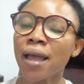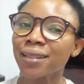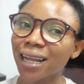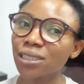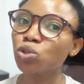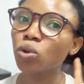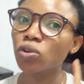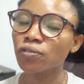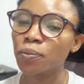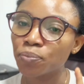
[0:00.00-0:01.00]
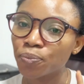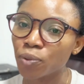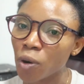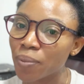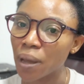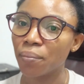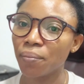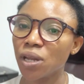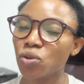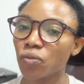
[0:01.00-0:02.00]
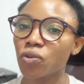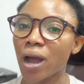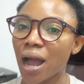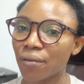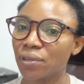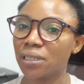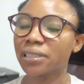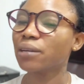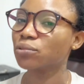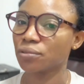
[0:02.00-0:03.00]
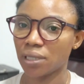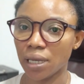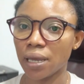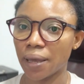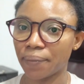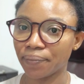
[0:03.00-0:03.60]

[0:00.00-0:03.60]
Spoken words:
That is one of the problems many of you are having in terms of skincare.